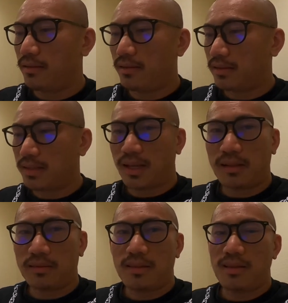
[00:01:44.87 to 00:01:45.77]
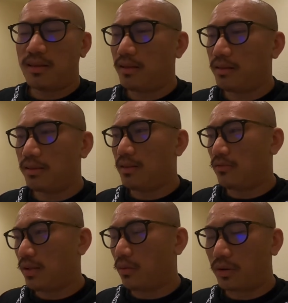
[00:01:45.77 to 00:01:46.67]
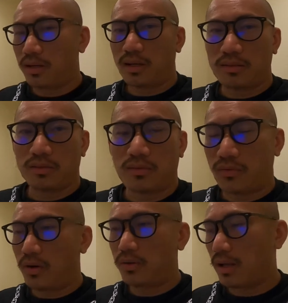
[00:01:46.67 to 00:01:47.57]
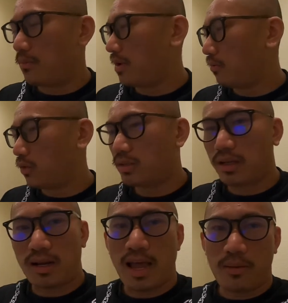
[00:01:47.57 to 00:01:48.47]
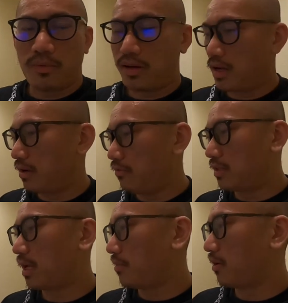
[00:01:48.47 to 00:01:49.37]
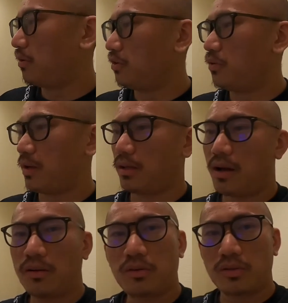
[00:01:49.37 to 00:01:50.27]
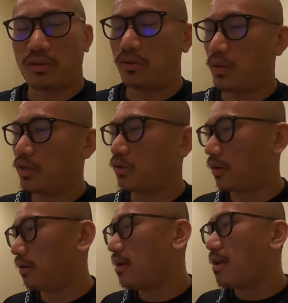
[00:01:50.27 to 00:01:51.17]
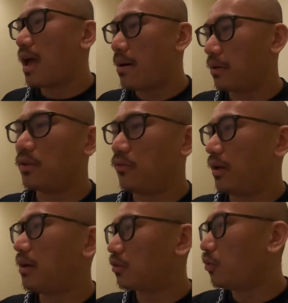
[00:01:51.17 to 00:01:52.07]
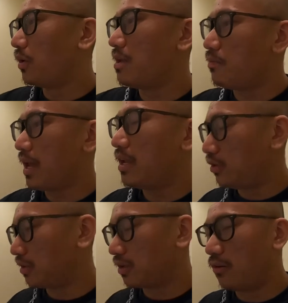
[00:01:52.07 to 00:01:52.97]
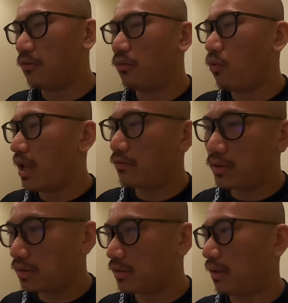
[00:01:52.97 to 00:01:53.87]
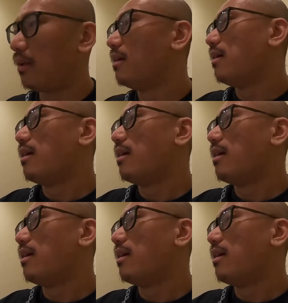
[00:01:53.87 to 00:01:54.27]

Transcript: it's not the event organizer's fault. I mean, what's going to happen now? Every time I go into McDonald's or a restaurant, I'm about to fill out 20 pages of waivers. Like,